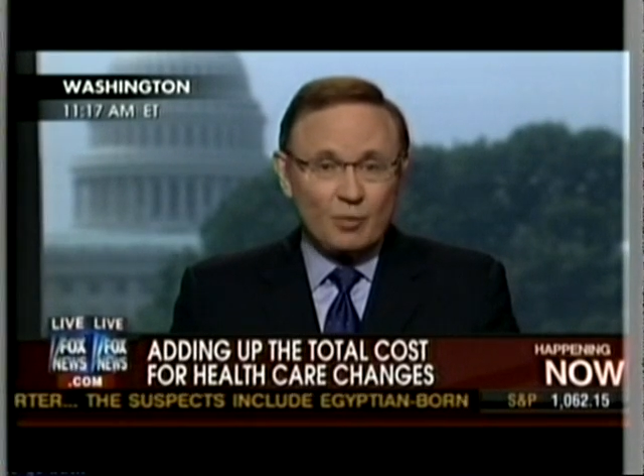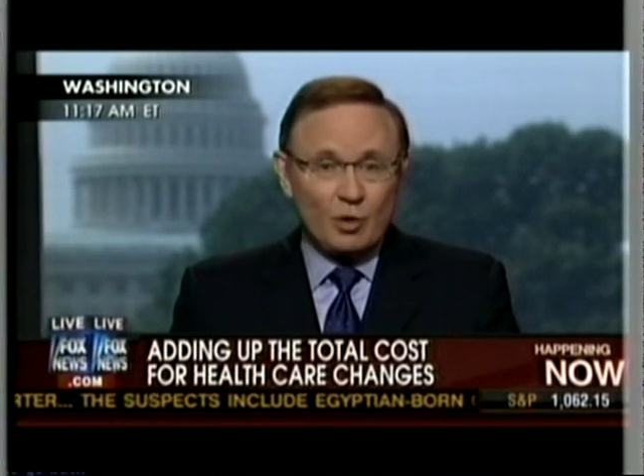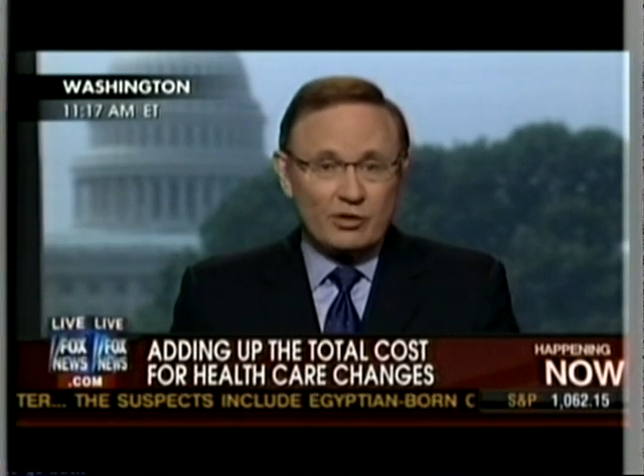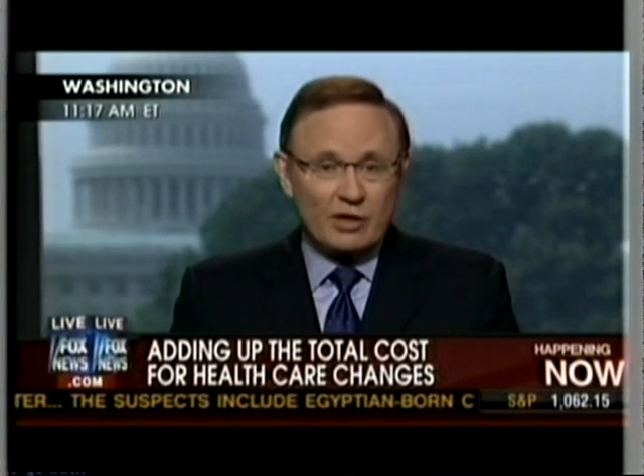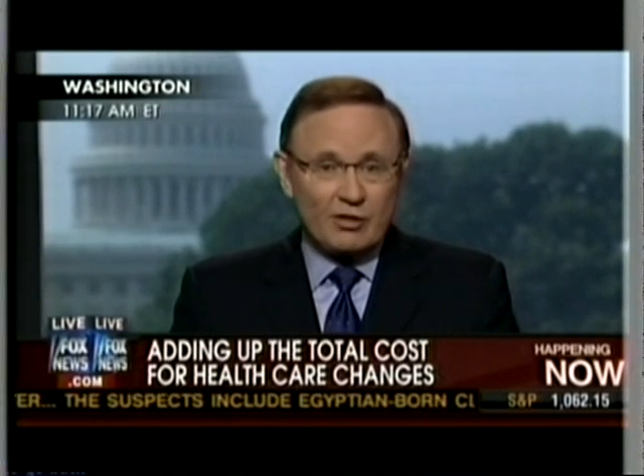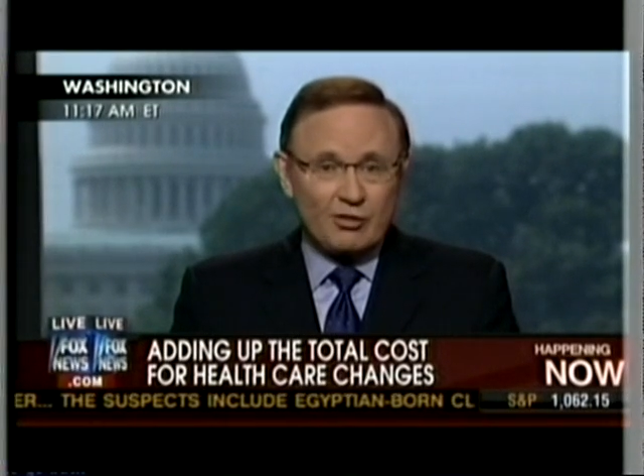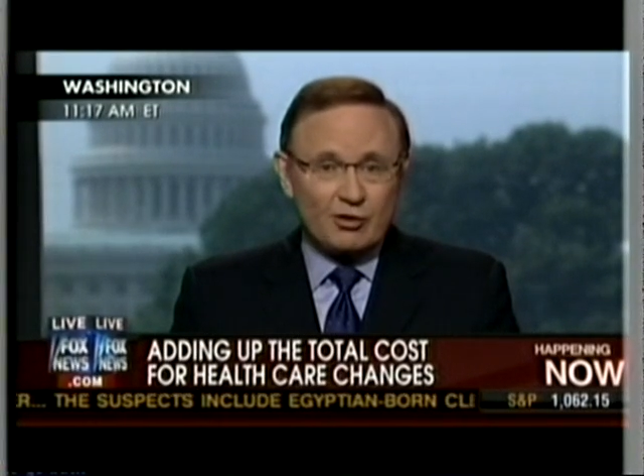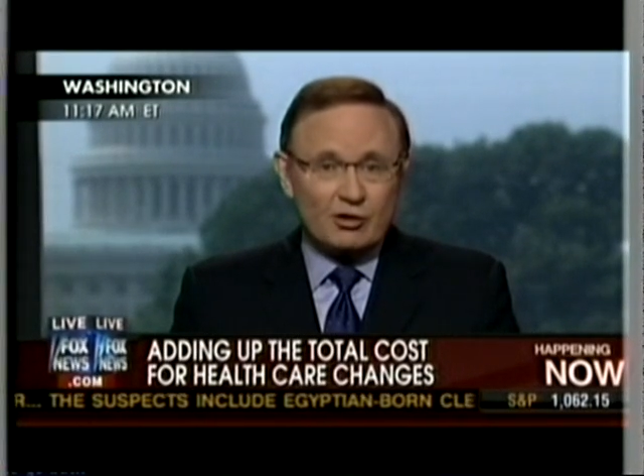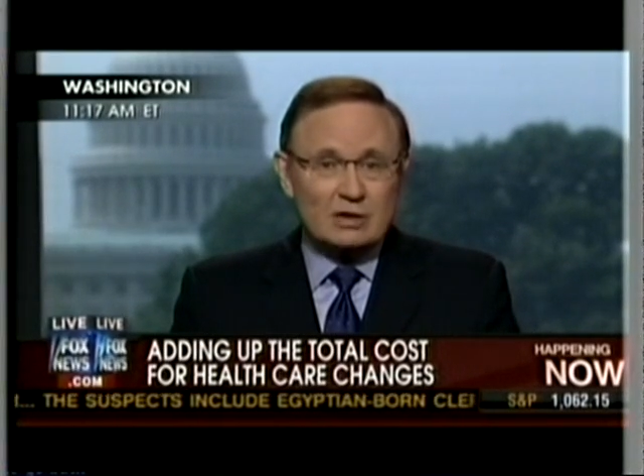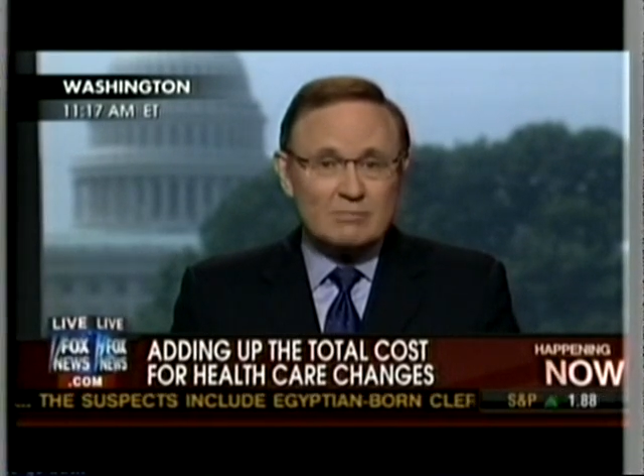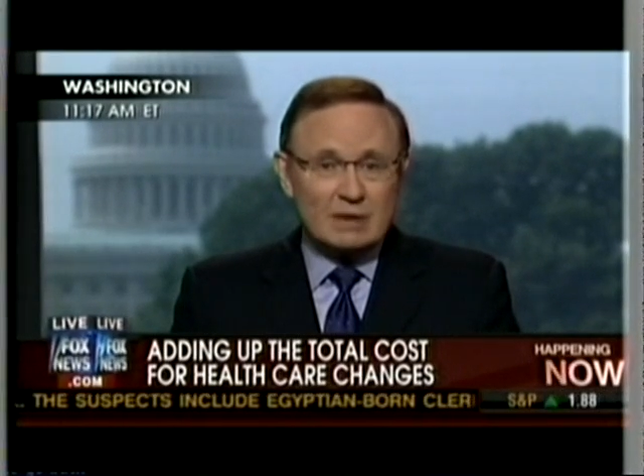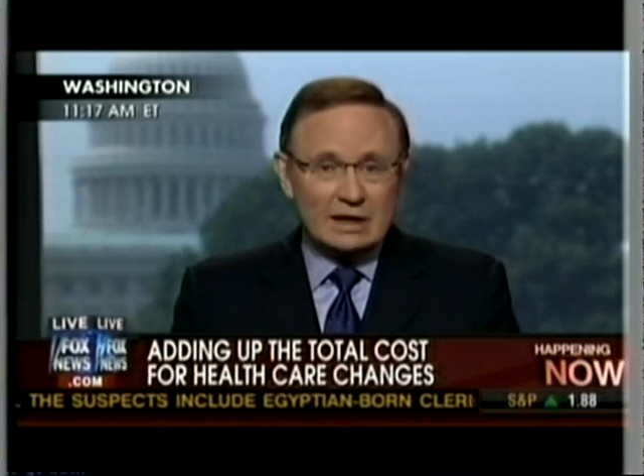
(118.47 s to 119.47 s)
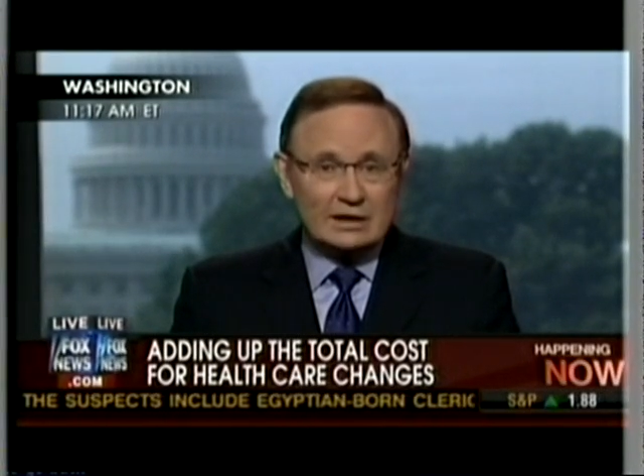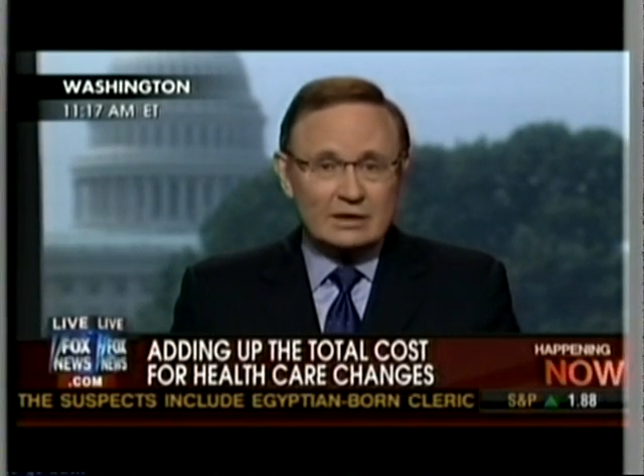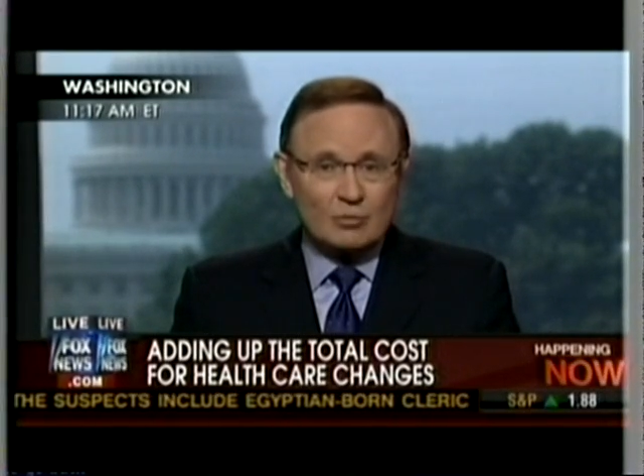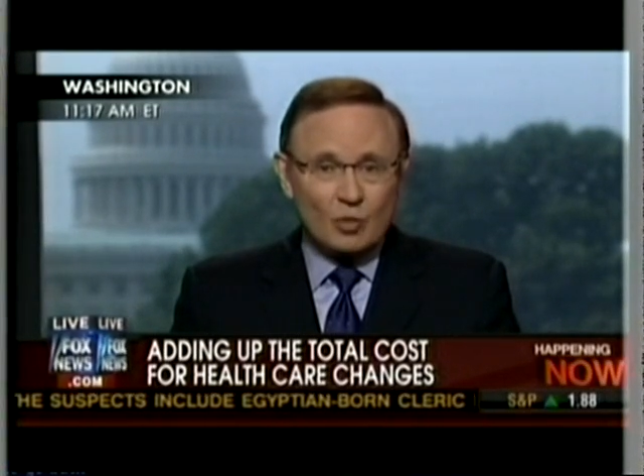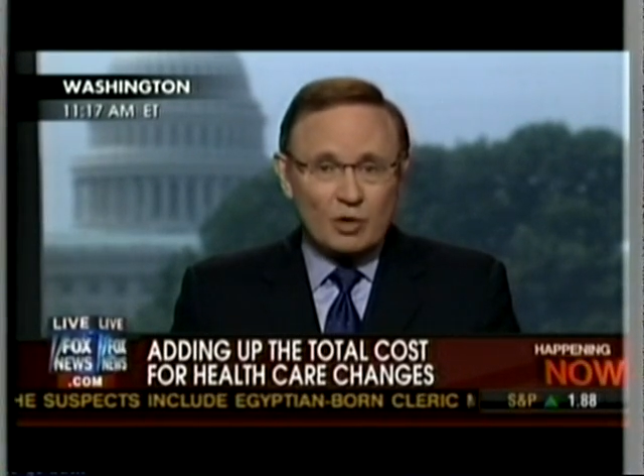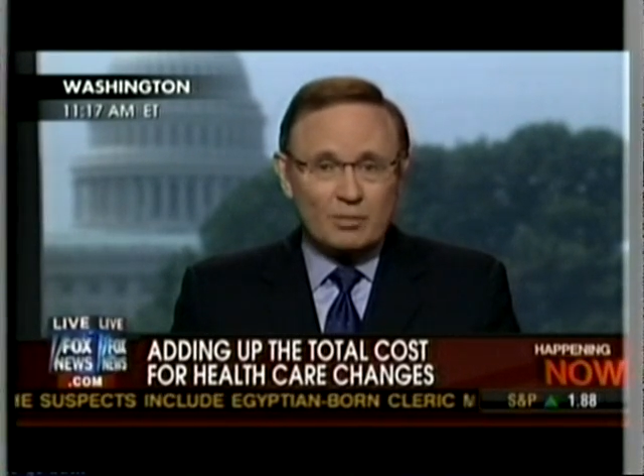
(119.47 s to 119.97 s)
more than 30
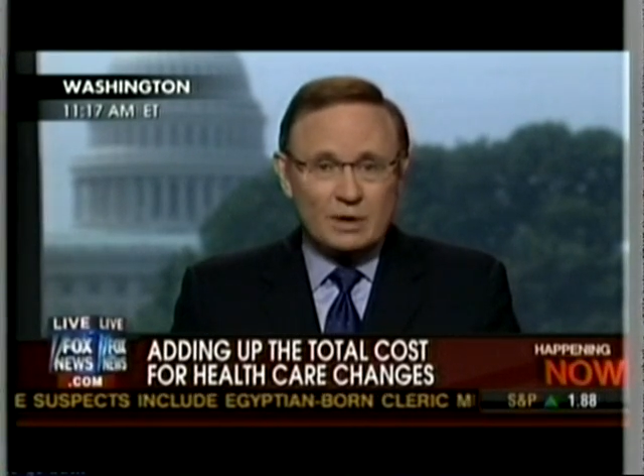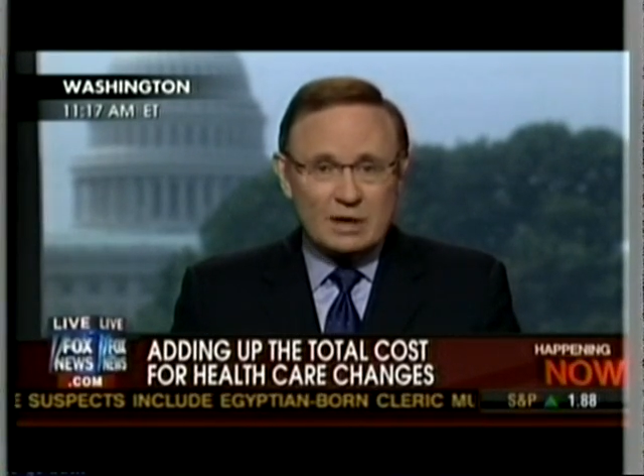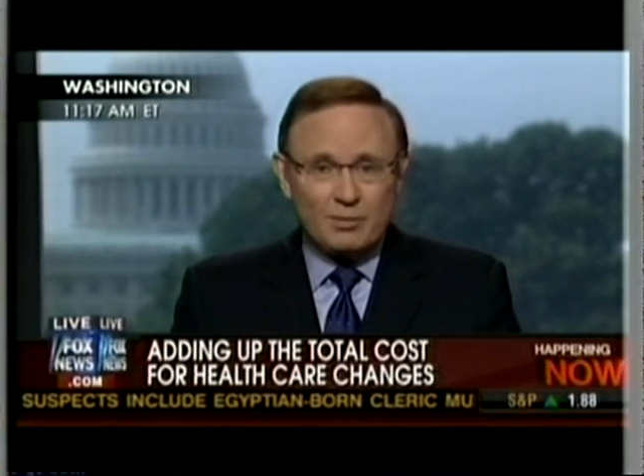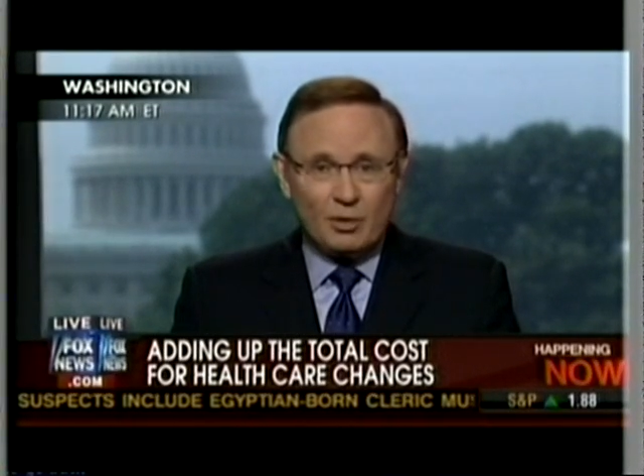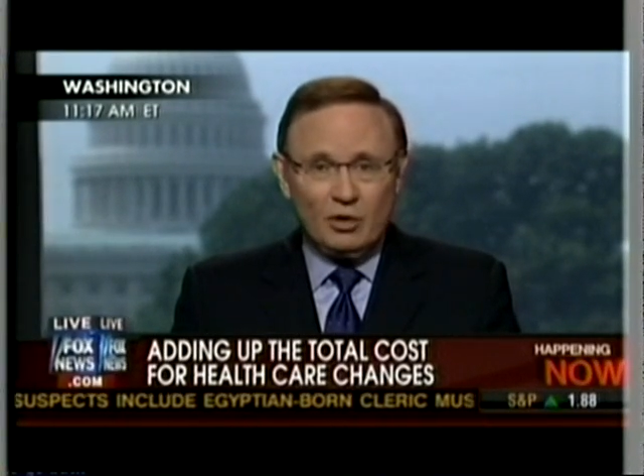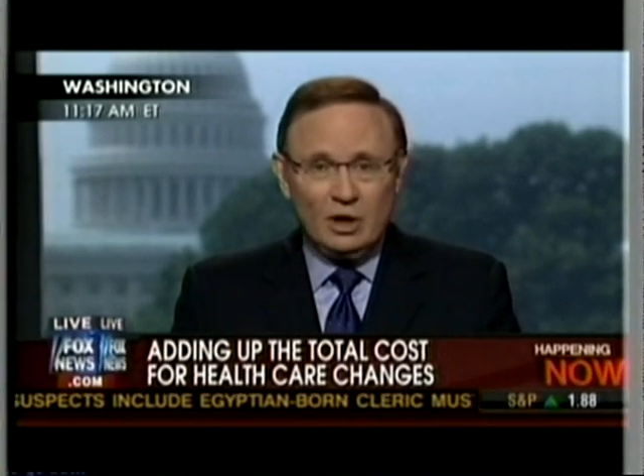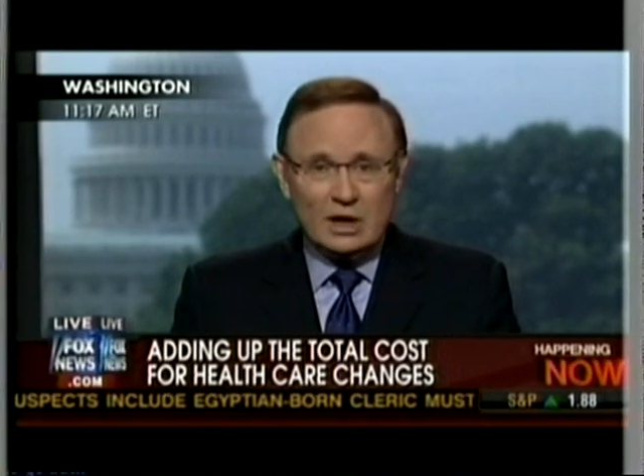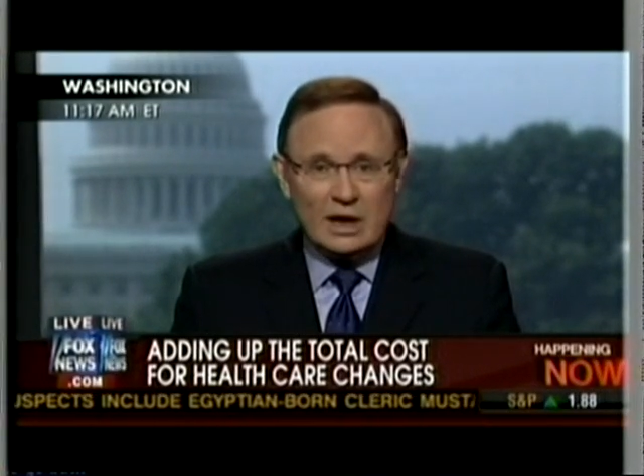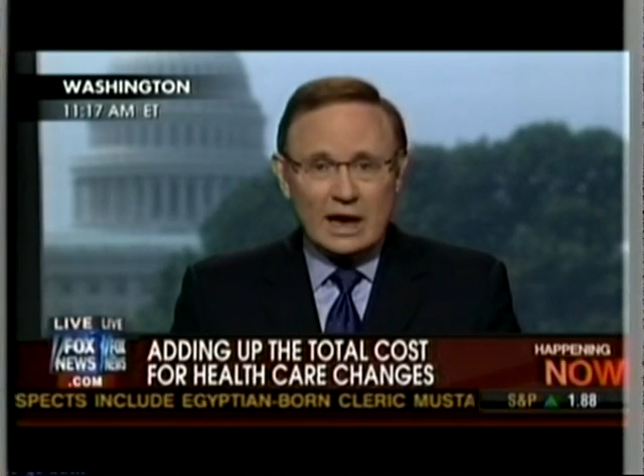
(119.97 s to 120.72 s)
million more people